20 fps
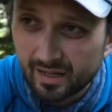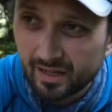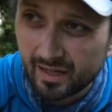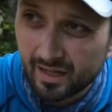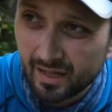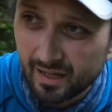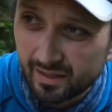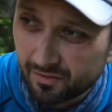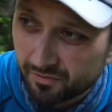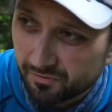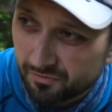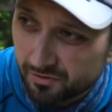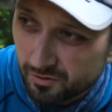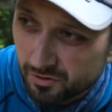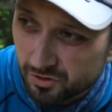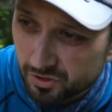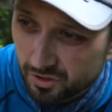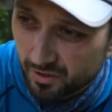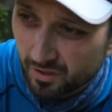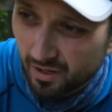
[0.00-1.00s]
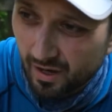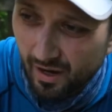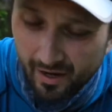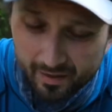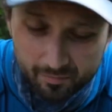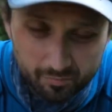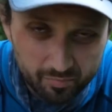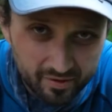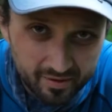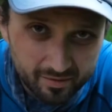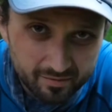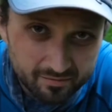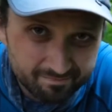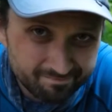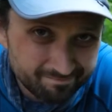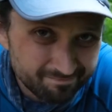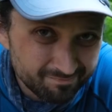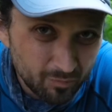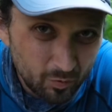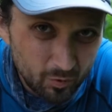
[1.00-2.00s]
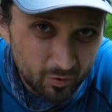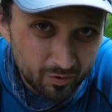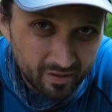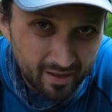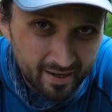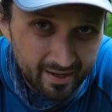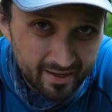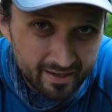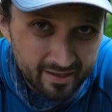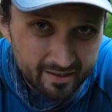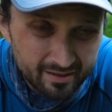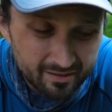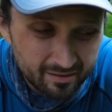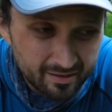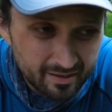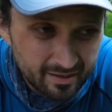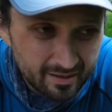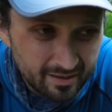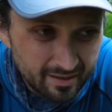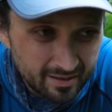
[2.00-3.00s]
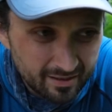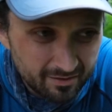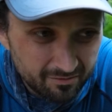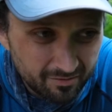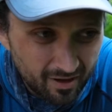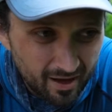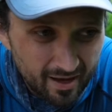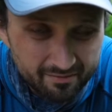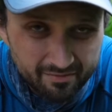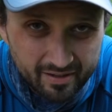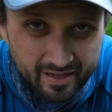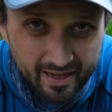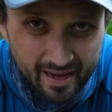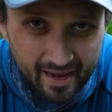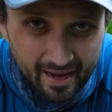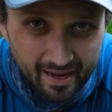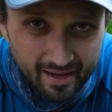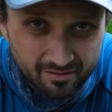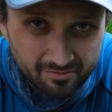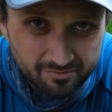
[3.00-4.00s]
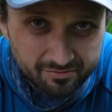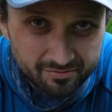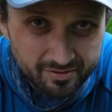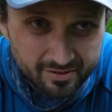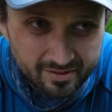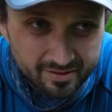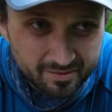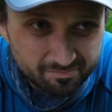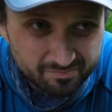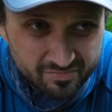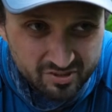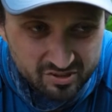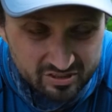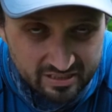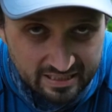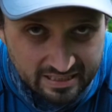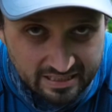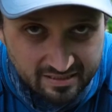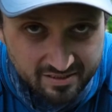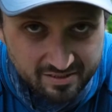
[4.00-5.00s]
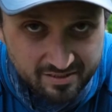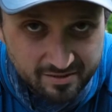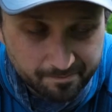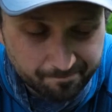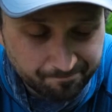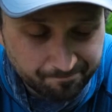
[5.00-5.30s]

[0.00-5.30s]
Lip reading: In the future, I'd bring more like 5.5, 6.